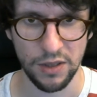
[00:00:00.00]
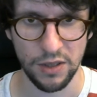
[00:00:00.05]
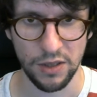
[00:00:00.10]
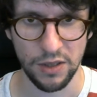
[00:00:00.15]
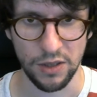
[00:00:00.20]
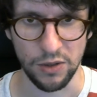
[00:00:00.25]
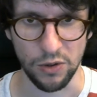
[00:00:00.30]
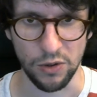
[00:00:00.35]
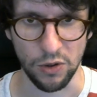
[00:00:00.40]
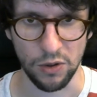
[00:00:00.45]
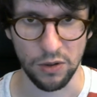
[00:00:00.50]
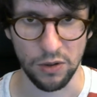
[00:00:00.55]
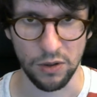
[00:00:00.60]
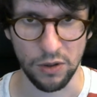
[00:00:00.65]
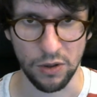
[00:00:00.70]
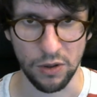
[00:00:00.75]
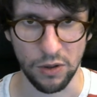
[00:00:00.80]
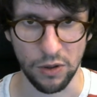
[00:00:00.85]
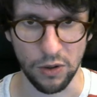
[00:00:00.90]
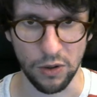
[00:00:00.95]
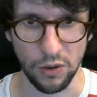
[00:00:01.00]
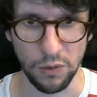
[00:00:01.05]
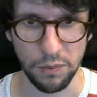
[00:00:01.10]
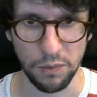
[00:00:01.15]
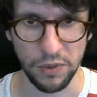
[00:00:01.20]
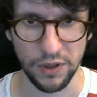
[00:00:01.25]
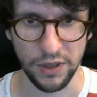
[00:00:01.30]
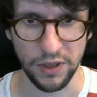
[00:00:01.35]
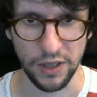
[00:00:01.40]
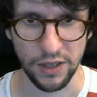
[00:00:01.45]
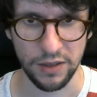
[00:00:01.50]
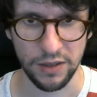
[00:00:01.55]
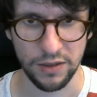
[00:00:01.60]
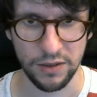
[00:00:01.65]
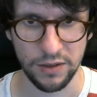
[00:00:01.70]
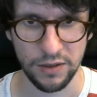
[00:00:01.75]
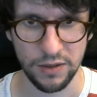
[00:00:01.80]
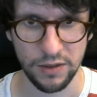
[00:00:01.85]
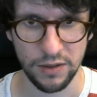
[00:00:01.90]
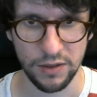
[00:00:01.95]
You open
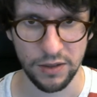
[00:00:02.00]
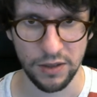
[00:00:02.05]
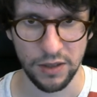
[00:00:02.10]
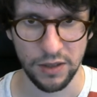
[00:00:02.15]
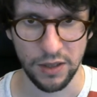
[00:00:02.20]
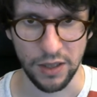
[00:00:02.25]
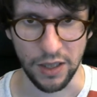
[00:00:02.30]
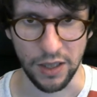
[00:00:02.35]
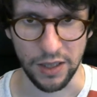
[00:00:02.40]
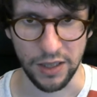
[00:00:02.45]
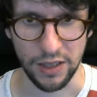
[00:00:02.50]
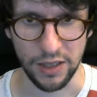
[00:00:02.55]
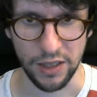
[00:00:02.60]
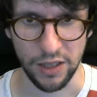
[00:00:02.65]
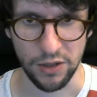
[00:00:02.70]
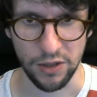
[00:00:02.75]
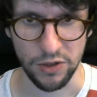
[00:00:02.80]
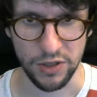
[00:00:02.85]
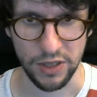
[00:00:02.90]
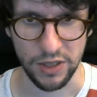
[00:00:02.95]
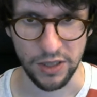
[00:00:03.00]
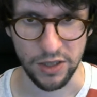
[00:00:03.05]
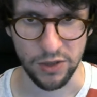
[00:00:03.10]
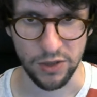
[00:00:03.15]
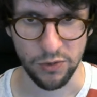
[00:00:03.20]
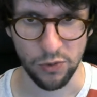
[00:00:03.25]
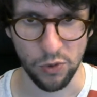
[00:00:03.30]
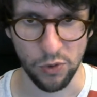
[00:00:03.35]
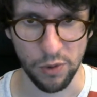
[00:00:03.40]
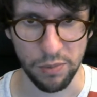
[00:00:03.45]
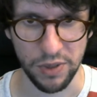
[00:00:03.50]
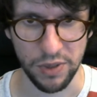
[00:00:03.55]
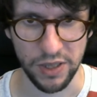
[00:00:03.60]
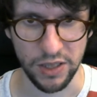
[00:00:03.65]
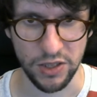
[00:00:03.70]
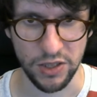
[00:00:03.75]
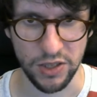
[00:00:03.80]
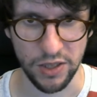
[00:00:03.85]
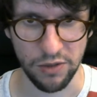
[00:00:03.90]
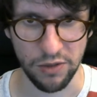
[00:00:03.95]
that, and in here you see there's 4
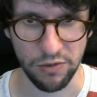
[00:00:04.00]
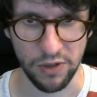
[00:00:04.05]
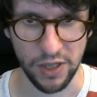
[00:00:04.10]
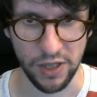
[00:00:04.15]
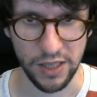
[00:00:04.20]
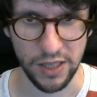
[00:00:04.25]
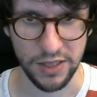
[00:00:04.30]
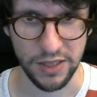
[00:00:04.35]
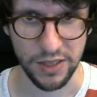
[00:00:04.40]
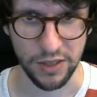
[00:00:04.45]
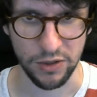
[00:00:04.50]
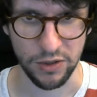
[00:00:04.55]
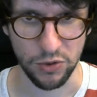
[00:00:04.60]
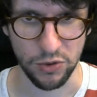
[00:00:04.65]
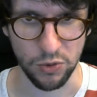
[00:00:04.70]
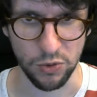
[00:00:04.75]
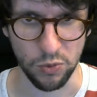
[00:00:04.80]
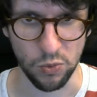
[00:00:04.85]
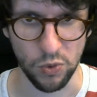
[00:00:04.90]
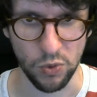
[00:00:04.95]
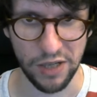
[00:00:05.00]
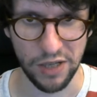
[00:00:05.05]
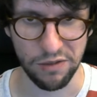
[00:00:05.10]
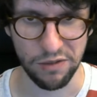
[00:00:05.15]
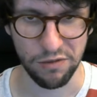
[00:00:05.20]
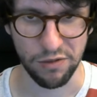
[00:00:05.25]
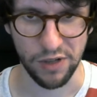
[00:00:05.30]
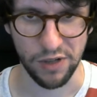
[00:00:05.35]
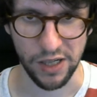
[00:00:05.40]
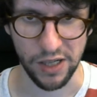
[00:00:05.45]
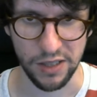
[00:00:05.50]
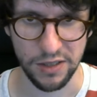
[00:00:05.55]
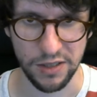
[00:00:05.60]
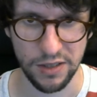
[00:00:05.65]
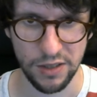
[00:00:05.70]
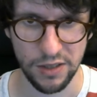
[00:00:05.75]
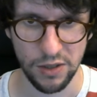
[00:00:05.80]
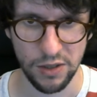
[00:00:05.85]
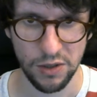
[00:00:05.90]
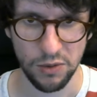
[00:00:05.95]
PNG files and 2 WAV
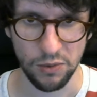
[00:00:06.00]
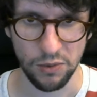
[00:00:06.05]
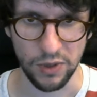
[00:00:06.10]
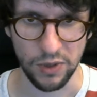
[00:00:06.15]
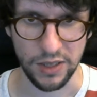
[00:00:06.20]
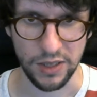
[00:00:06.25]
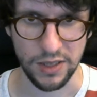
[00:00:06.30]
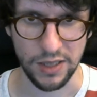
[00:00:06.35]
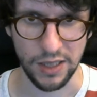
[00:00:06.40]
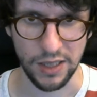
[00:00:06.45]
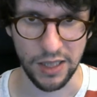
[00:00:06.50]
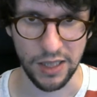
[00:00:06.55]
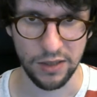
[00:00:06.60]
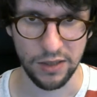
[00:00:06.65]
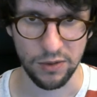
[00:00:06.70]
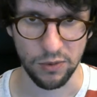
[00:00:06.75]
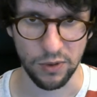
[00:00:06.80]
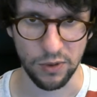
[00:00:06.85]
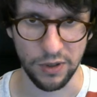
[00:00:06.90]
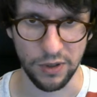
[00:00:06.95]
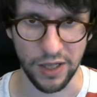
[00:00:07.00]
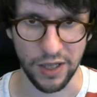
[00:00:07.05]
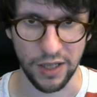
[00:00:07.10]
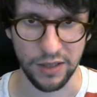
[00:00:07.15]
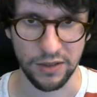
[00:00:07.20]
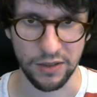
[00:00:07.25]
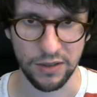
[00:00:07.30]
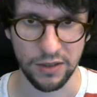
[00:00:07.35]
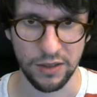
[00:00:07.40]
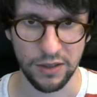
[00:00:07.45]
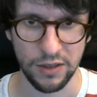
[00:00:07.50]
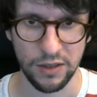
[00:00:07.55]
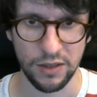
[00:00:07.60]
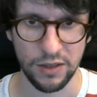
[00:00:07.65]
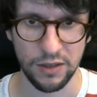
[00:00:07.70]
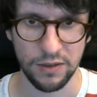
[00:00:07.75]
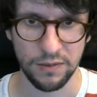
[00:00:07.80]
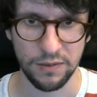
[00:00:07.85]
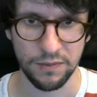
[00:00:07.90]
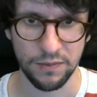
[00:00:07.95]
files. We can select all that,
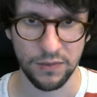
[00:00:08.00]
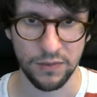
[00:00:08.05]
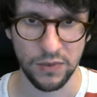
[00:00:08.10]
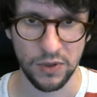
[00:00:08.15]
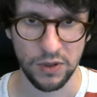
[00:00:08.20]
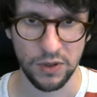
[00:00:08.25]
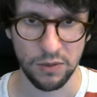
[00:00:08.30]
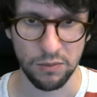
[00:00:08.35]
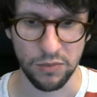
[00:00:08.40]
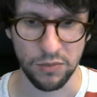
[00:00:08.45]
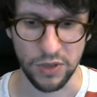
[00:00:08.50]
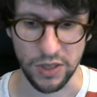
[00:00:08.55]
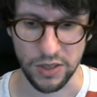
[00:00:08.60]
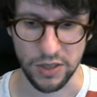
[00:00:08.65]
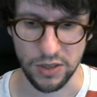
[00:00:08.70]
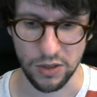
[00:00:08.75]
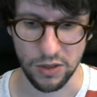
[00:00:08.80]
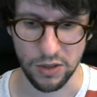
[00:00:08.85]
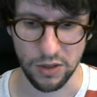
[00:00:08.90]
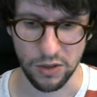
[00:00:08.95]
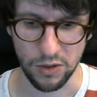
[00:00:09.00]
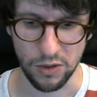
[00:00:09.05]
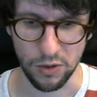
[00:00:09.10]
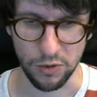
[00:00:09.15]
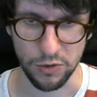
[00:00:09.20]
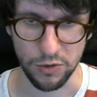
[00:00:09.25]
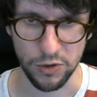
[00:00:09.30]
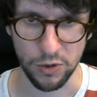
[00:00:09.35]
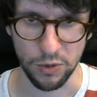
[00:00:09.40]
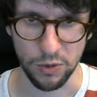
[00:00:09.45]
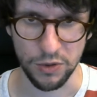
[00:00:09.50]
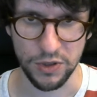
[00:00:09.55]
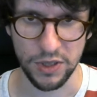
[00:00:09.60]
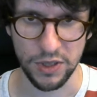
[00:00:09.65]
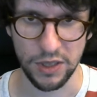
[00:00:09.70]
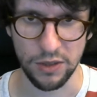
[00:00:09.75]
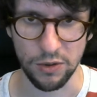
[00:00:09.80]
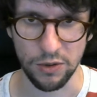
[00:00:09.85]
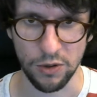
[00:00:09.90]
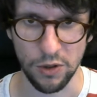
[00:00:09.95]
press
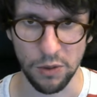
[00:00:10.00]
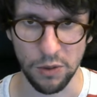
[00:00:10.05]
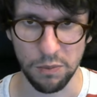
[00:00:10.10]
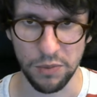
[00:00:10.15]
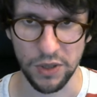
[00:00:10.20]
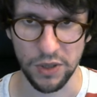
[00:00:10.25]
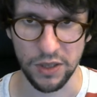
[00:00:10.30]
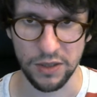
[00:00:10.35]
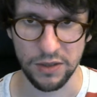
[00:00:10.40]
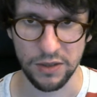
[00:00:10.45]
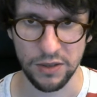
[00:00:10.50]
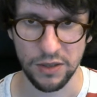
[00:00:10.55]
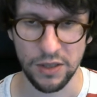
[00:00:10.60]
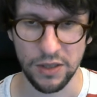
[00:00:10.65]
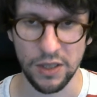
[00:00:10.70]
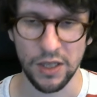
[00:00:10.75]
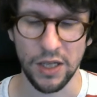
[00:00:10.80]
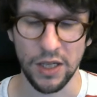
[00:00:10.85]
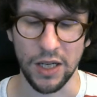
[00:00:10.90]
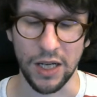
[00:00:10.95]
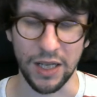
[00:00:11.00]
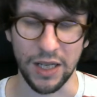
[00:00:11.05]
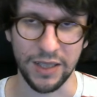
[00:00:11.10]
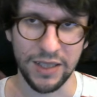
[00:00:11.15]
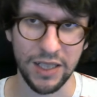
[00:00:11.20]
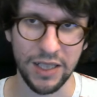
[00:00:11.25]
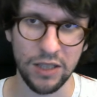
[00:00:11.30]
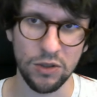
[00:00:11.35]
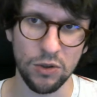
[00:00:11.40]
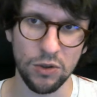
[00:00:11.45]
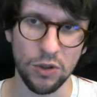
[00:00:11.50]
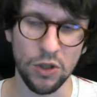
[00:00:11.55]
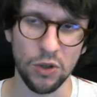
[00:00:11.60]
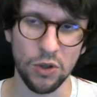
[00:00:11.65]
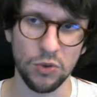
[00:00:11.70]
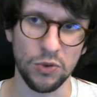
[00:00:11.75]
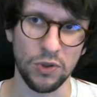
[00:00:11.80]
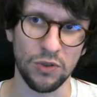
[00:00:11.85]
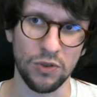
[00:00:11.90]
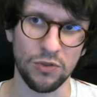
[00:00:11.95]
Ctrl+C to copy it, and then you
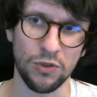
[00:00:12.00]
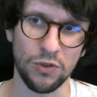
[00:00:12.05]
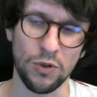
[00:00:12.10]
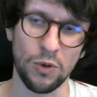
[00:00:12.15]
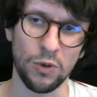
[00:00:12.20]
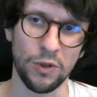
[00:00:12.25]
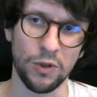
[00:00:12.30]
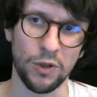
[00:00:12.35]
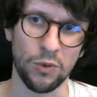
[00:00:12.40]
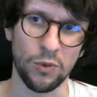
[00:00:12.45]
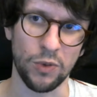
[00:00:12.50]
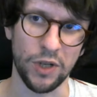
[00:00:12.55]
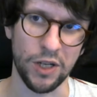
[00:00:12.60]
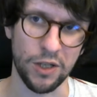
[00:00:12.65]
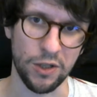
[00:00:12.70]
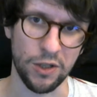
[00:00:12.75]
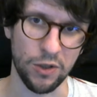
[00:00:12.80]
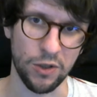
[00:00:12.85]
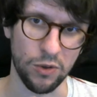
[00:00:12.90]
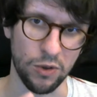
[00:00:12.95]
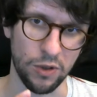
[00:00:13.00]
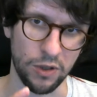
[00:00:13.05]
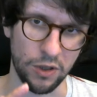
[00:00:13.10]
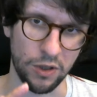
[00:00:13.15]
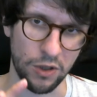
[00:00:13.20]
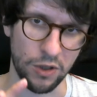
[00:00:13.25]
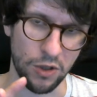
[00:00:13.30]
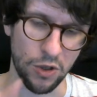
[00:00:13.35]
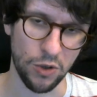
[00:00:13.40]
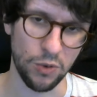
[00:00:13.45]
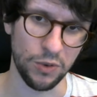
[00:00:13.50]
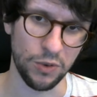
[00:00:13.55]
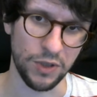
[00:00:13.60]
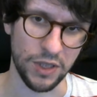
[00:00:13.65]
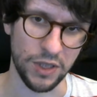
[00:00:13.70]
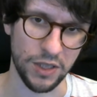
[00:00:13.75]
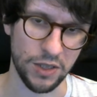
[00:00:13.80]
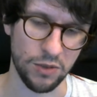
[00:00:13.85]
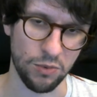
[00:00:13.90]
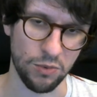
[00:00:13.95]
go to the folder where your code
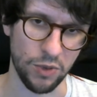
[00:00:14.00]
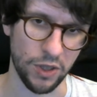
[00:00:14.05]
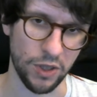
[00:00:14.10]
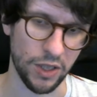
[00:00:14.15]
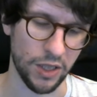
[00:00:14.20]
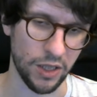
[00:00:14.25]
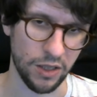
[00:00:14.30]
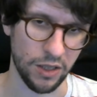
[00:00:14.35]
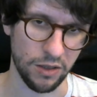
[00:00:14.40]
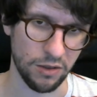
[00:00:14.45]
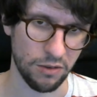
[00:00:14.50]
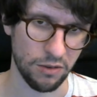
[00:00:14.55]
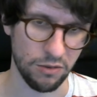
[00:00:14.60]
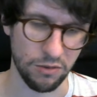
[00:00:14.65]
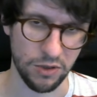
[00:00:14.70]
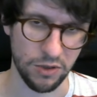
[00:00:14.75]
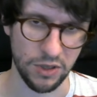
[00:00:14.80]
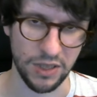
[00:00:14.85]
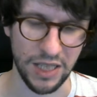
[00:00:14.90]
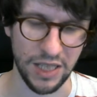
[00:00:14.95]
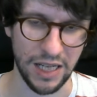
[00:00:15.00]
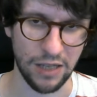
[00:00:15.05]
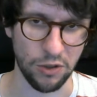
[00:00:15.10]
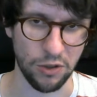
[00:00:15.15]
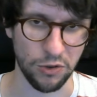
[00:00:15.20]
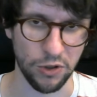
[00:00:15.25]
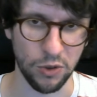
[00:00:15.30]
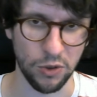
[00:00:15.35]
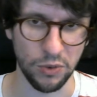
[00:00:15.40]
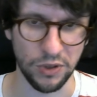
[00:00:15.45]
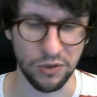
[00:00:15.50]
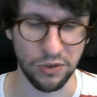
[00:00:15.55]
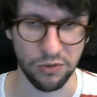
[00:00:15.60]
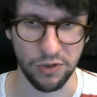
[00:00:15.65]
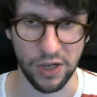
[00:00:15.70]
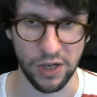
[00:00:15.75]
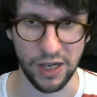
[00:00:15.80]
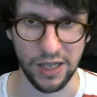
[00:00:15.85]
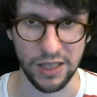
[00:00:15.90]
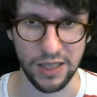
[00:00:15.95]
is, where the snake.odin
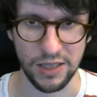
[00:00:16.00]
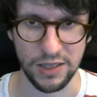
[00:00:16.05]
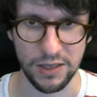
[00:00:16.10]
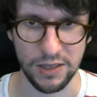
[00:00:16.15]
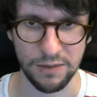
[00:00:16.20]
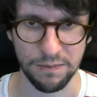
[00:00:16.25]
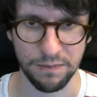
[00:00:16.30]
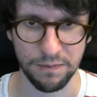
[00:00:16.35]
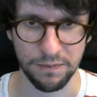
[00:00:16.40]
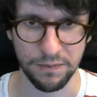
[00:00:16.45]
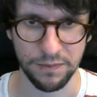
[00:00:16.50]
file is.